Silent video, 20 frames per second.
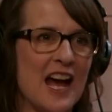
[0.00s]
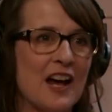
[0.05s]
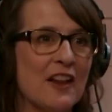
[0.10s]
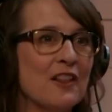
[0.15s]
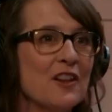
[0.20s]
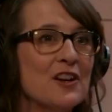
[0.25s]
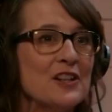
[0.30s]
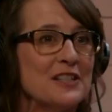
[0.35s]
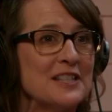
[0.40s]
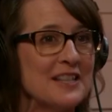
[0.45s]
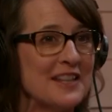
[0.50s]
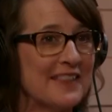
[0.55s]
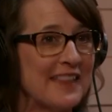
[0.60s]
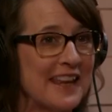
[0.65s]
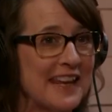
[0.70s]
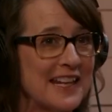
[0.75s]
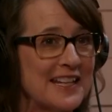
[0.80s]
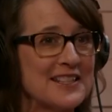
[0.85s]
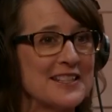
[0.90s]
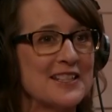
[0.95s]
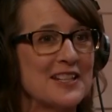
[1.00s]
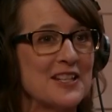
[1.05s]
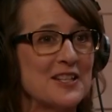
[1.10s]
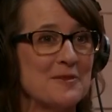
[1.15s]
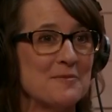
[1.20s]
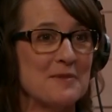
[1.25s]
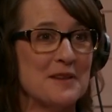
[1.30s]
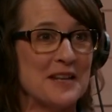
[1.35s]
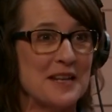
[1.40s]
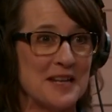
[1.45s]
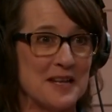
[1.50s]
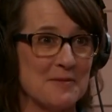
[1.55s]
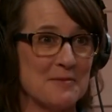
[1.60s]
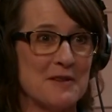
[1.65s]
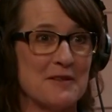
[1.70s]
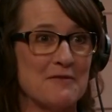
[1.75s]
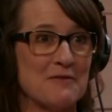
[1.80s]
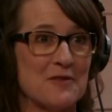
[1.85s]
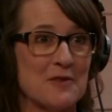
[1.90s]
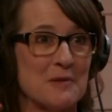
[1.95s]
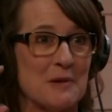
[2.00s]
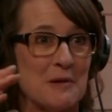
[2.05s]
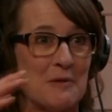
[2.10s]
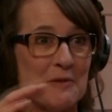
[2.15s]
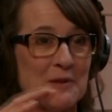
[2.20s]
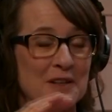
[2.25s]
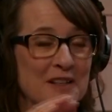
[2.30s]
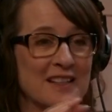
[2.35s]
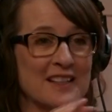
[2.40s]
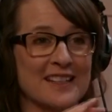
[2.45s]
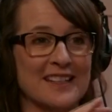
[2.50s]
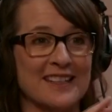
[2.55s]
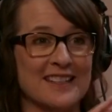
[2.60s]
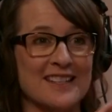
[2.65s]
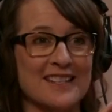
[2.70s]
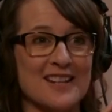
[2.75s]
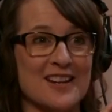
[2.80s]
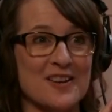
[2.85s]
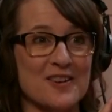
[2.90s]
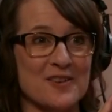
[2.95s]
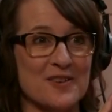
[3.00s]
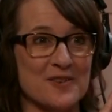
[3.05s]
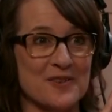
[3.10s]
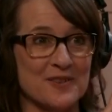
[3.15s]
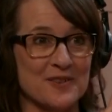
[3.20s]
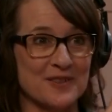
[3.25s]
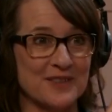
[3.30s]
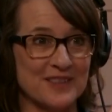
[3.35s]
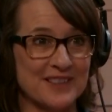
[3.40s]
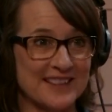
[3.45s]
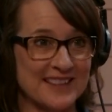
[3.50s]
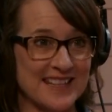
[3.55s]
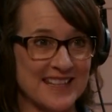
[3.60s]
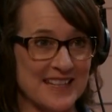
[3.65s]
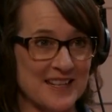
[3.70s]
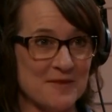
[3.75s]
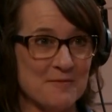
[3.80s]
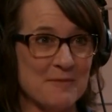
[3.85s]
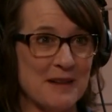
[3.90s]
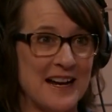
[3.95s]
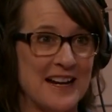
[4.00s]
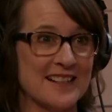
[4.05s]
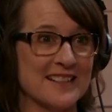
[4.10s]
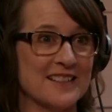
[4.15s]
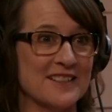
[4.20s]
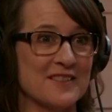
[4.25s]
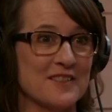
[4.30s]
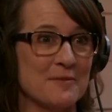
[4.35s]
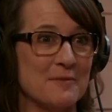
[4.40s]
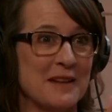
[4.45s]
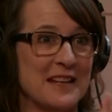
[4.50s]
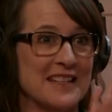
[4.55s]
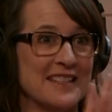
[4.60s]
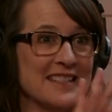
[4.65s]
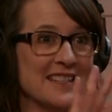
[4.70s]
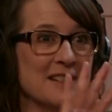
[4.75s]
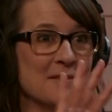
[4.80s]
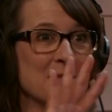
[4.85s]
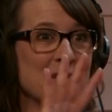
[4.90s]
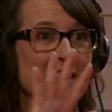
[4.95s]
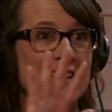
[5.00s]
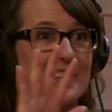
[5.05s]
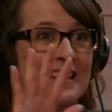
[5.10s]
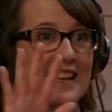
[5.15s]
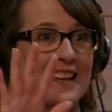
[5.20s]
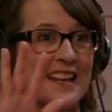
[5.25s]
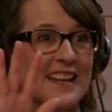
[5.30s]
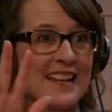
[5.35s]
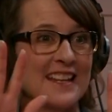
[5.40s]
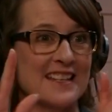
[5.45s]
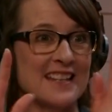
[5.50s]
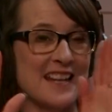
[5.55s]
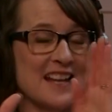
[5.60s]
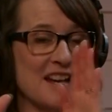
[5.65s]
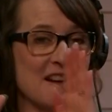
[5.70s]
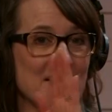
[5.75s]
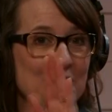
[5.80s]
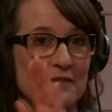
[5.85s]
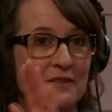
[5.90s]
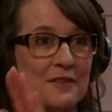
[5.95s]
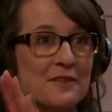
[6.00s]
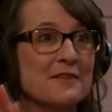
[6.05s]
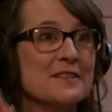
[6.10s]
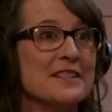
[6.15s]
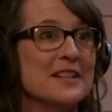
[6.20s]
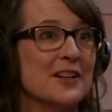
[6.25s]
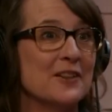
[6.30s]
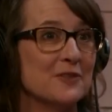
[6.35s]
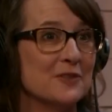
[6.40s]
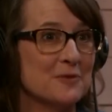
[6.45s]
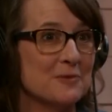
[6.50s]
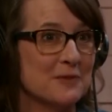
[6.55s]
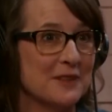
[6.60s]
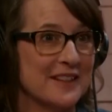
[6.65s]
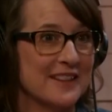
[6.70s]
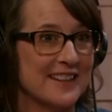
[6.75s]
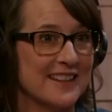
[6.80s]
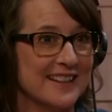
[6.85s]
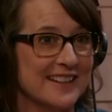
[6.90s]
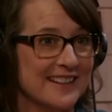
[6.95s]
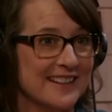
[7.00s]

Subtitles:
How long do you think it's going to be before we really know the impact of the pandemic and have dealt with it?